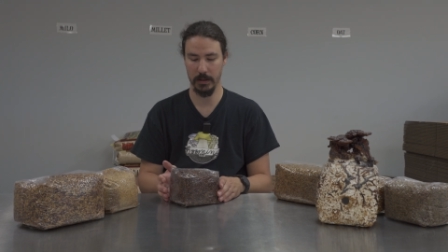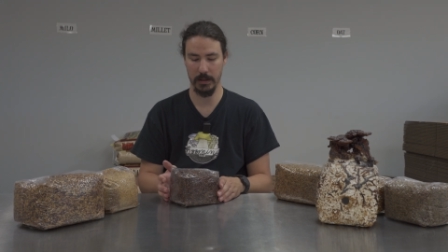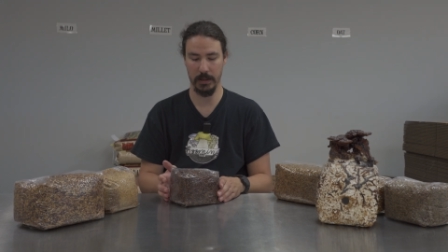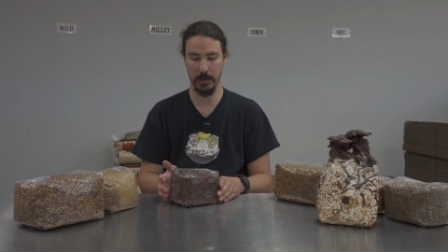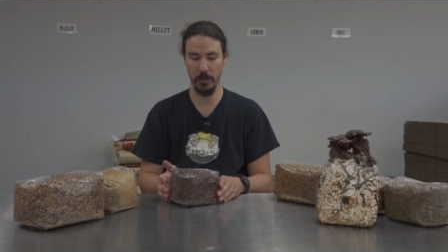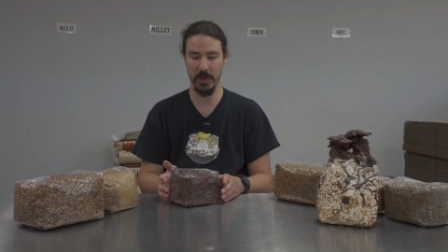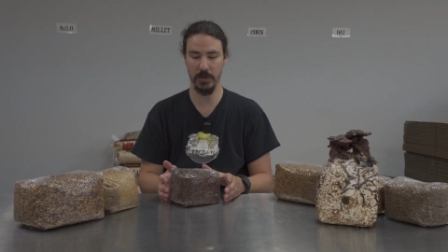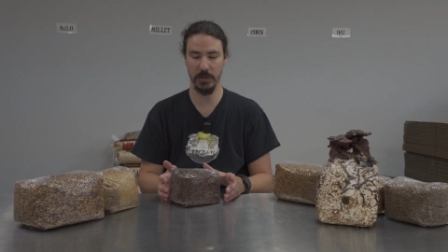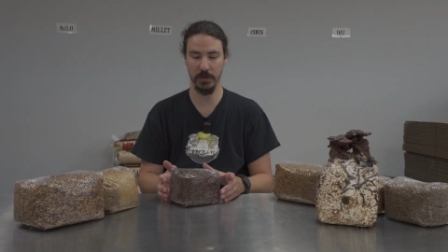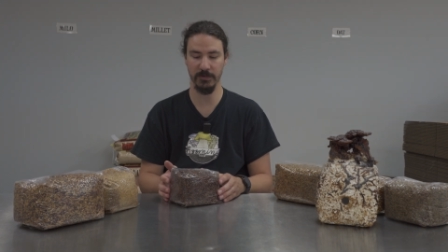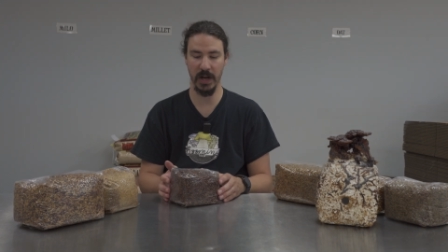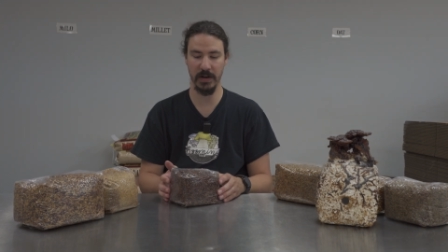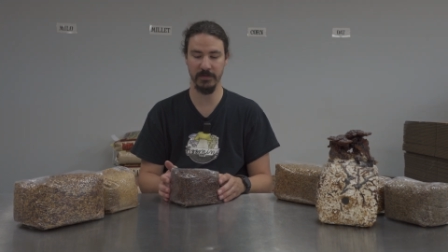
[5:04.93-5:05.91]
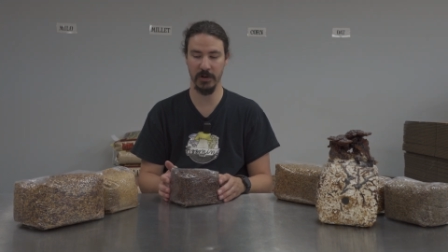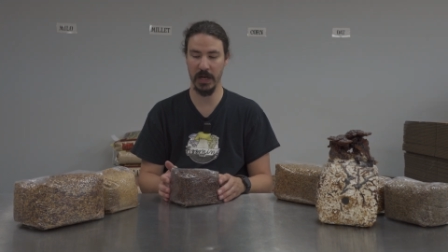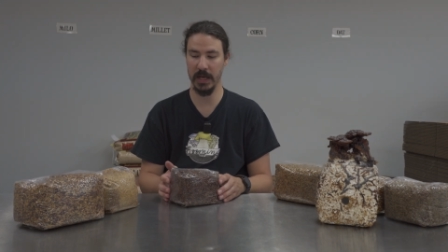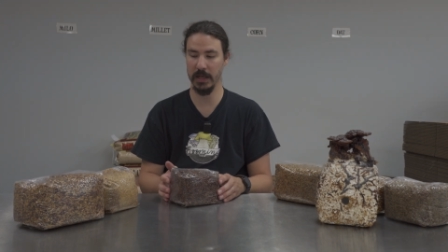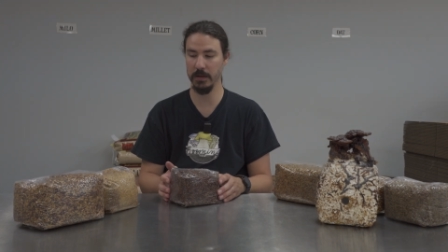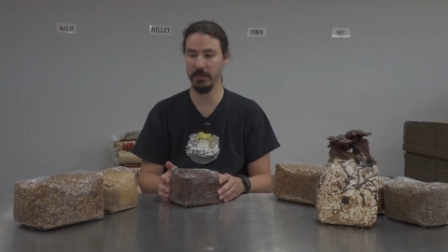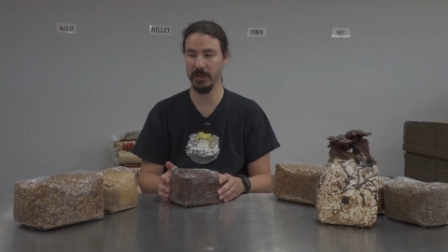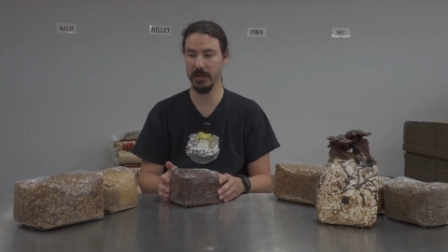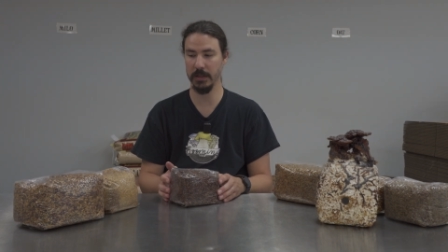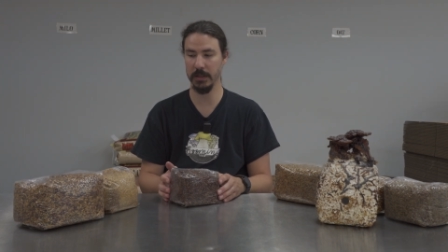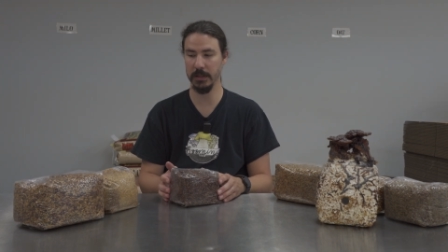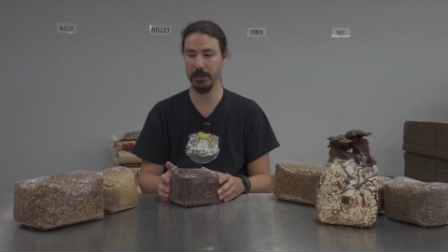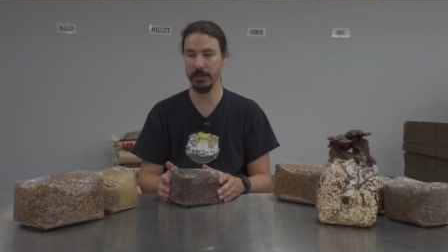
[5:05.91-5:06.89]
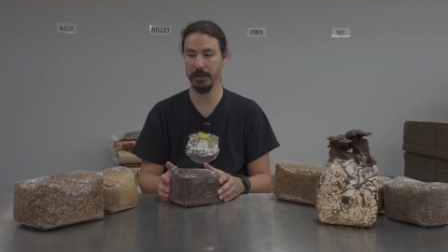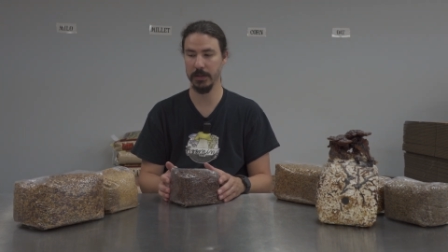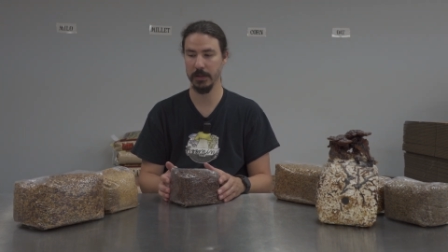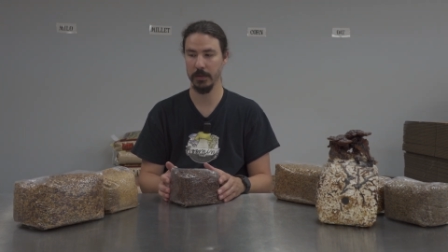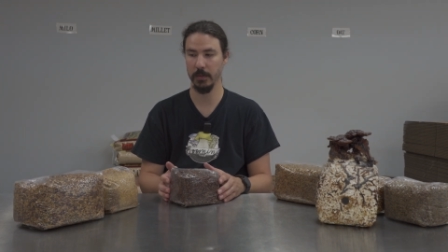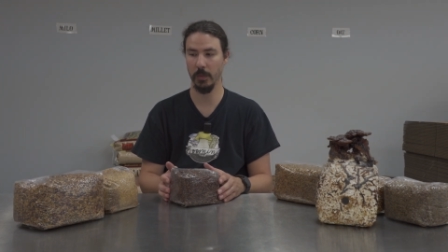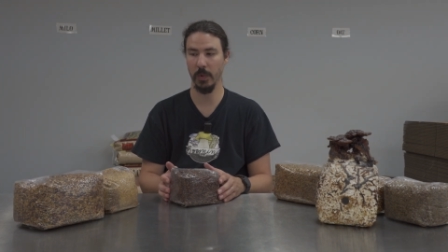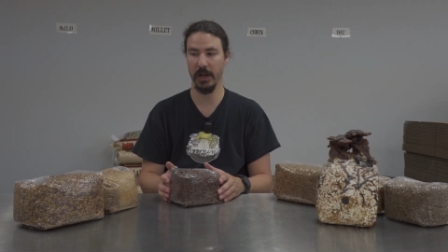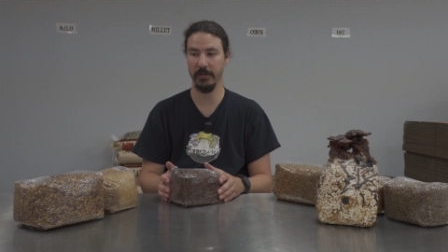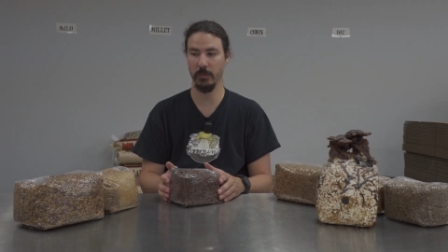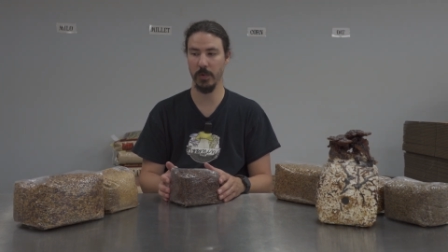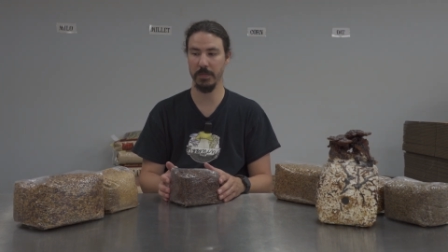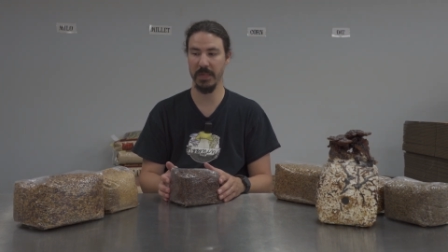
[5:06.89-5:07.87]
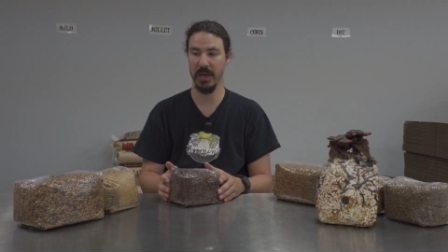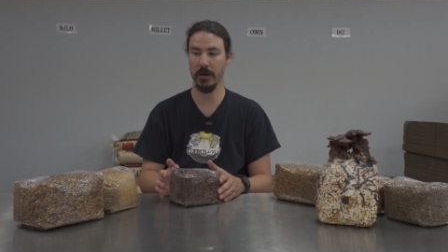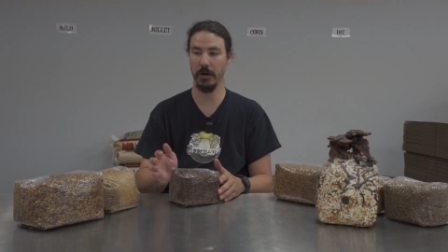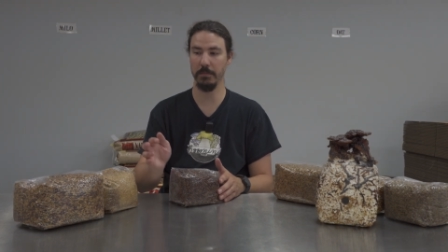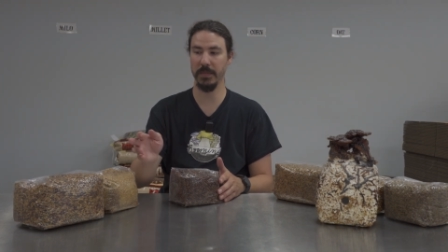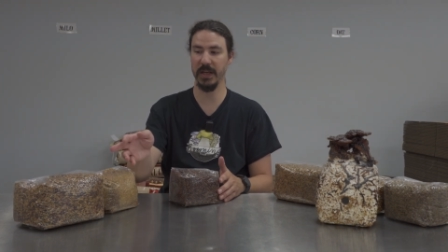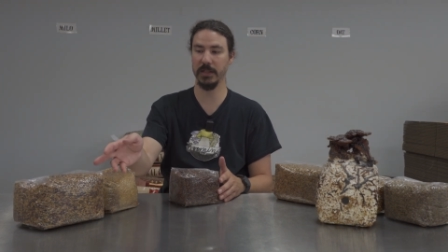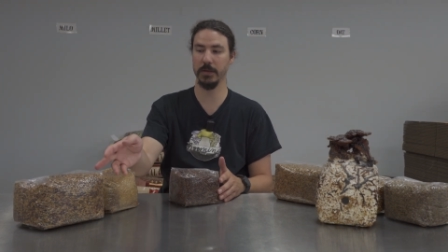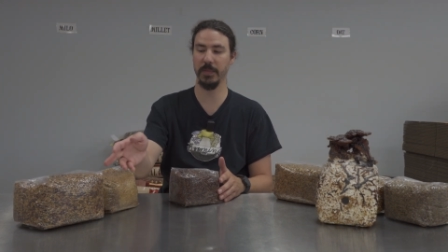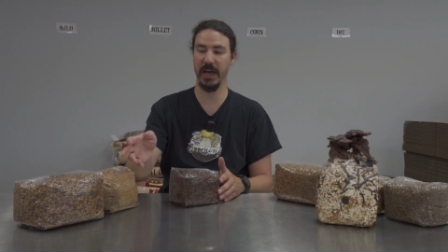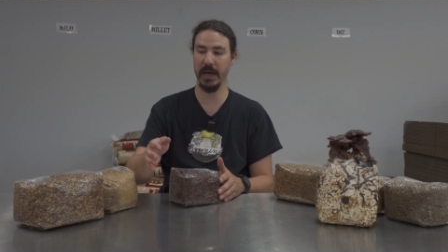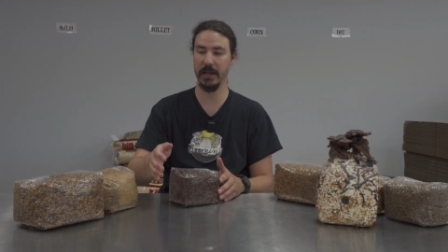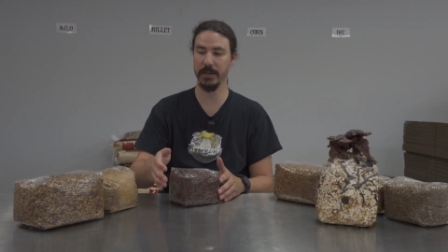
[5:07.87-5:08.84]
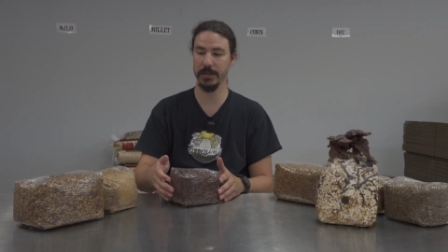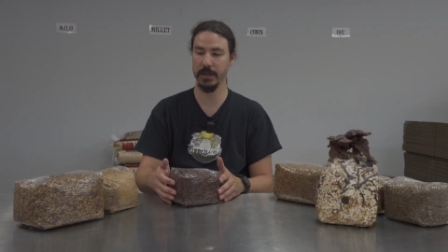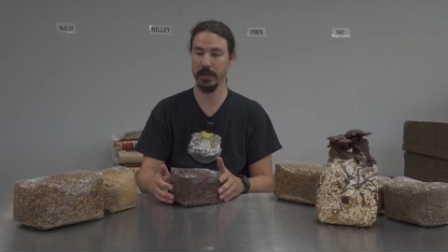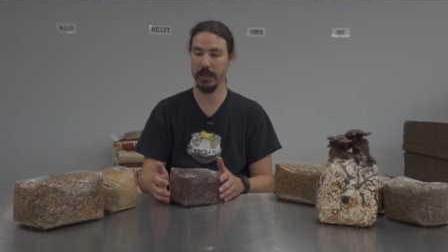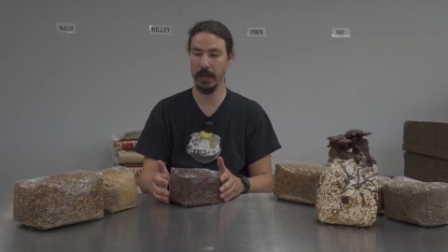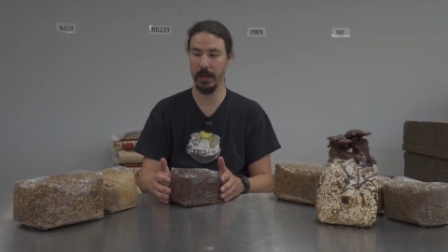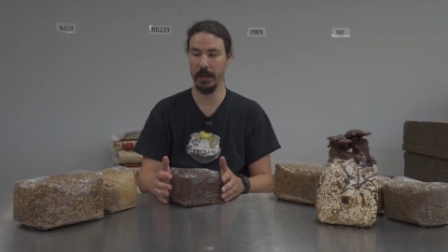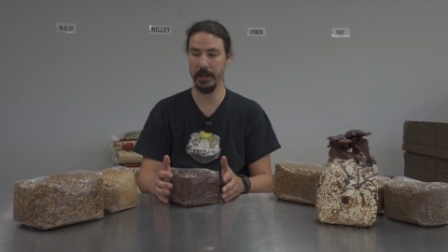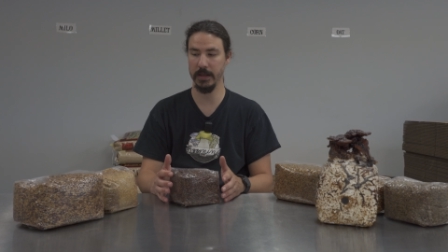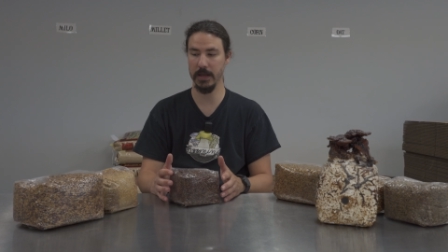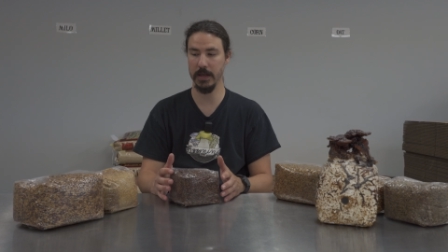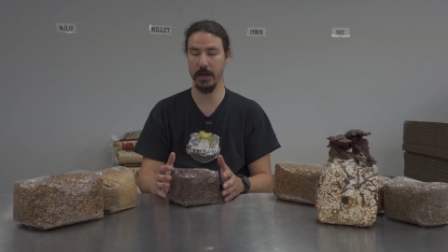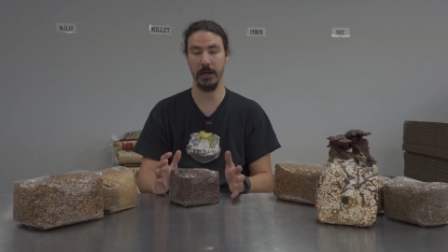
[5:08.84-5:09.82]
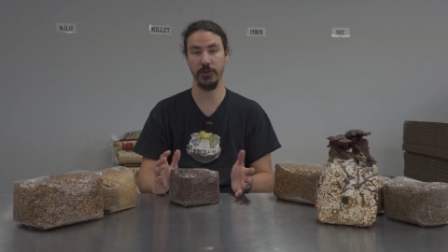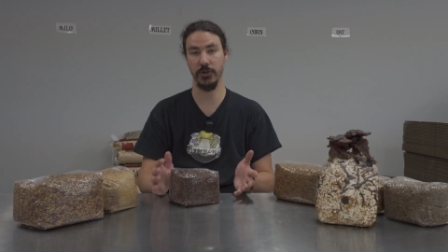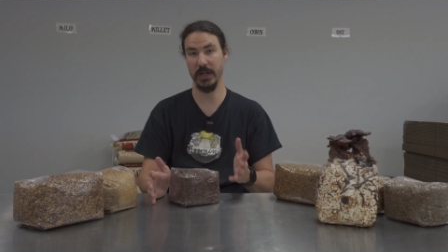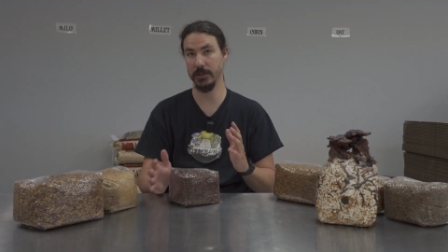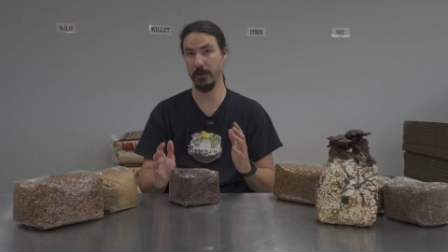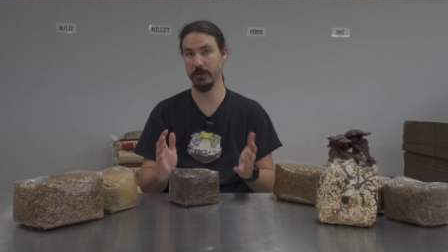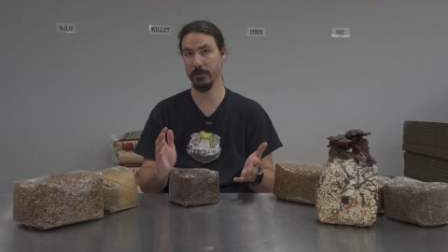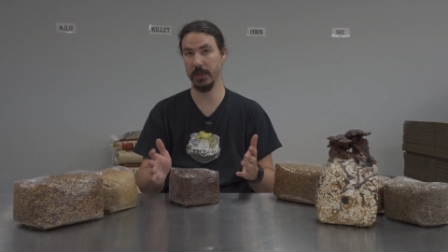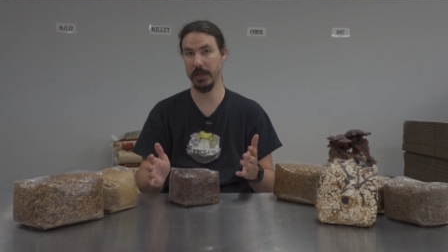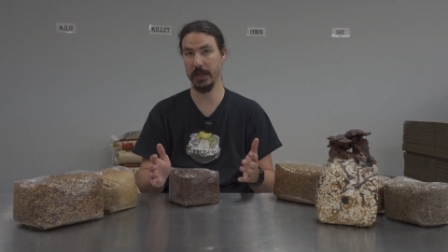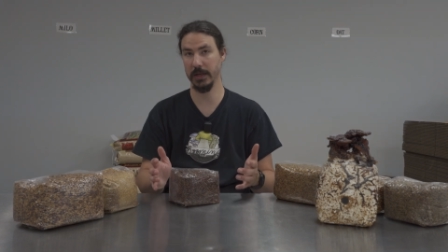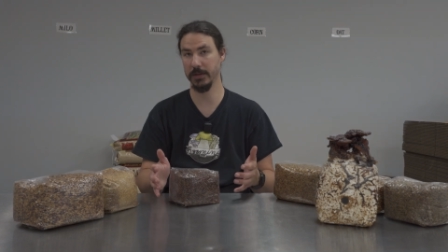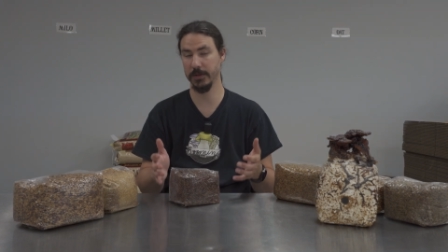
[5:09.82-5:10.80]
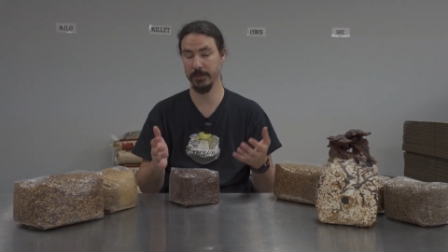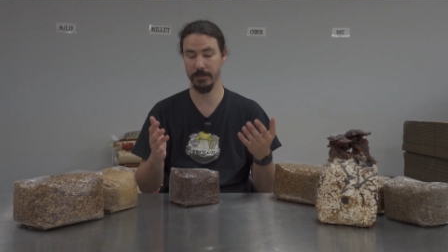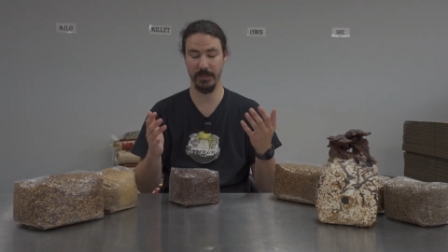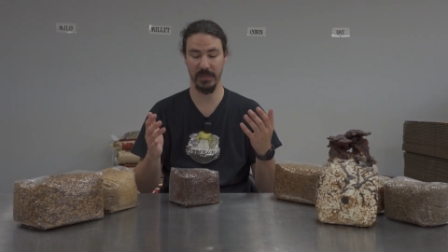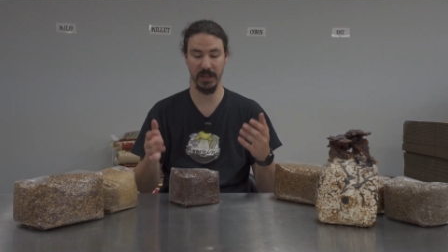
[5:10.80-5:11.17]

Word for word: Uh, we use the red variety because whenever we make our mixed bags, uh, the contrast looks really nice.